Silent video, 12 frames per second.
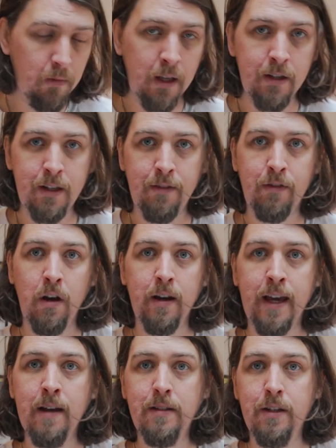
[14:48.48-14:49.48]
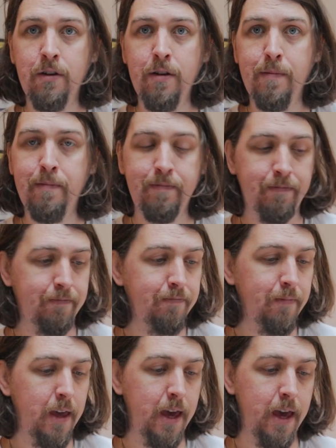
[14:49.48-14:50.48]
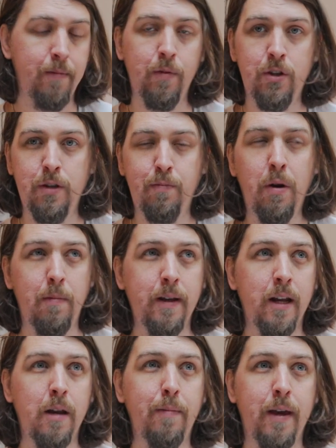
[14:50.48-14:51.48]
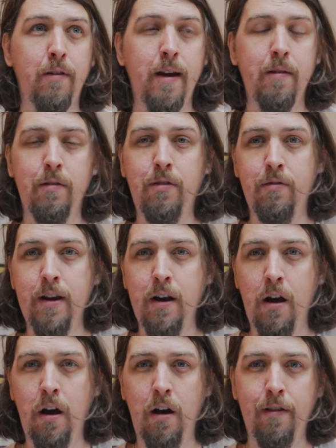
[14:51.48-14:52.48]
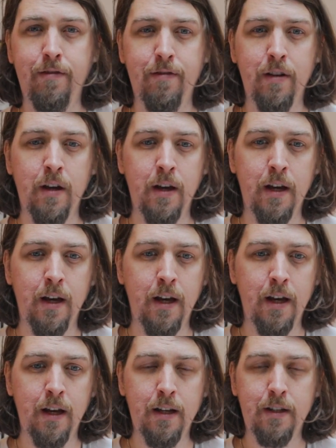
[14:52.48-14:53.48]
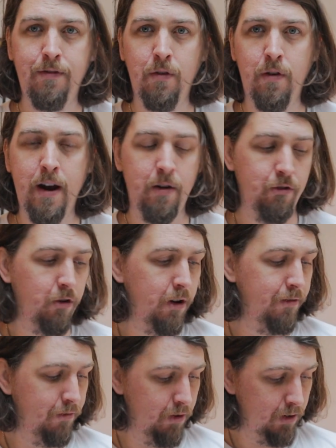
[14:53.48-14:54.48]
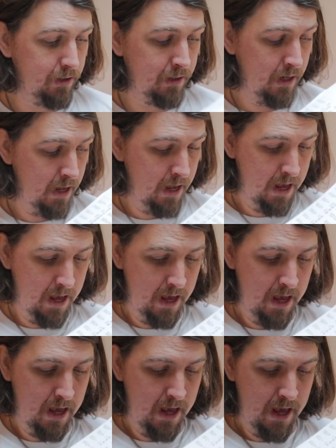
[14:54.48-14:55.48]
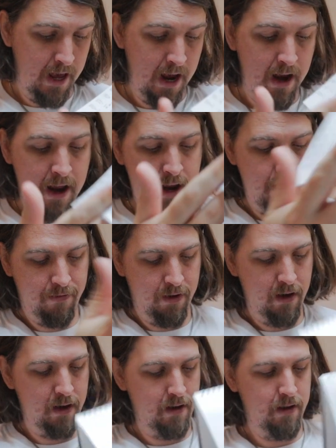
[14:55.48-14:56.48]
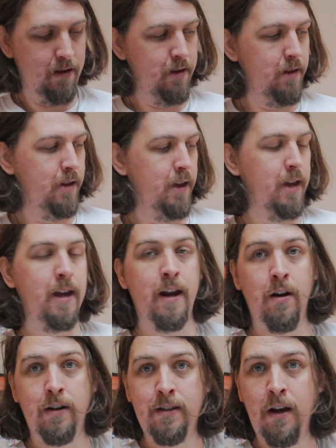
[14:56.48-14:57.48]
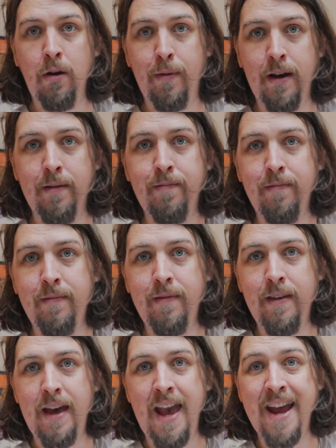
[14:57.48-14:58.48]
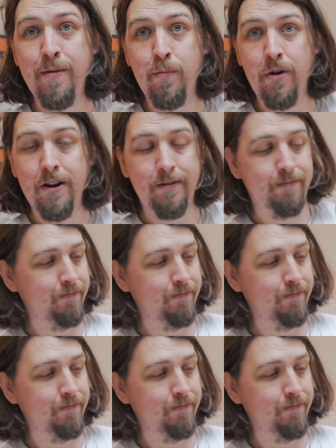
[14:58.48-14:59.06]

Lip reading: is you've got County Durham here, which is probably going to be around 3.5 to 4 hour drive for us. And then you've got, in October, Edinburgh.